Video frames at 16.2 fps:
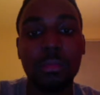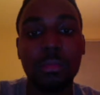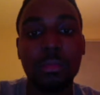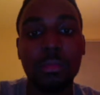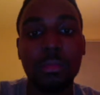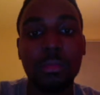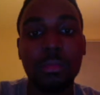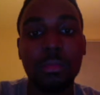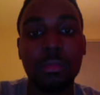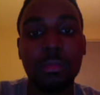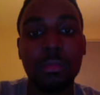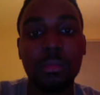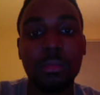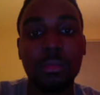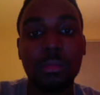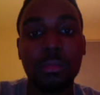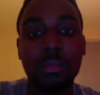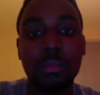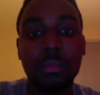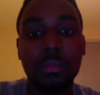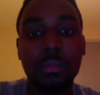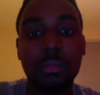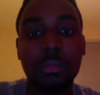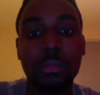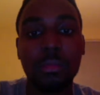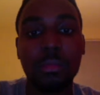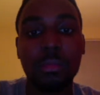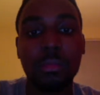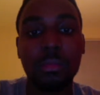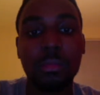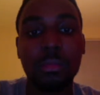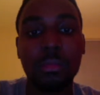
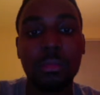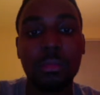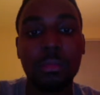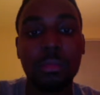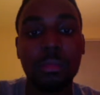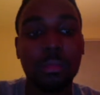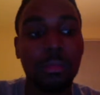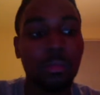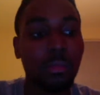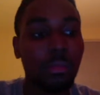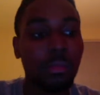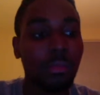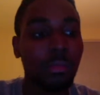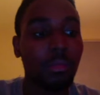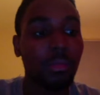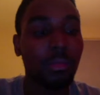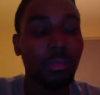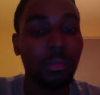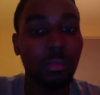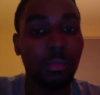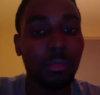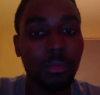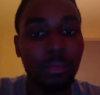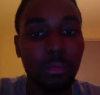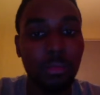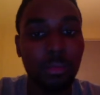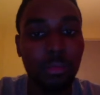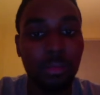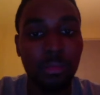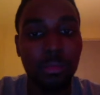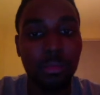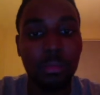
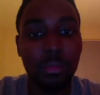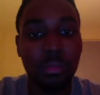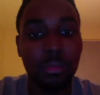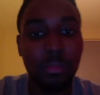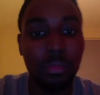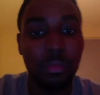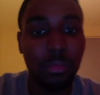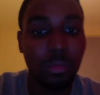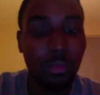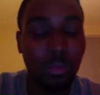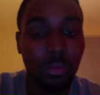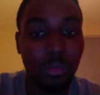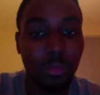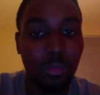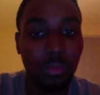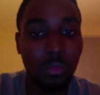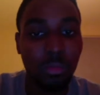No words are spoken by the person on screen.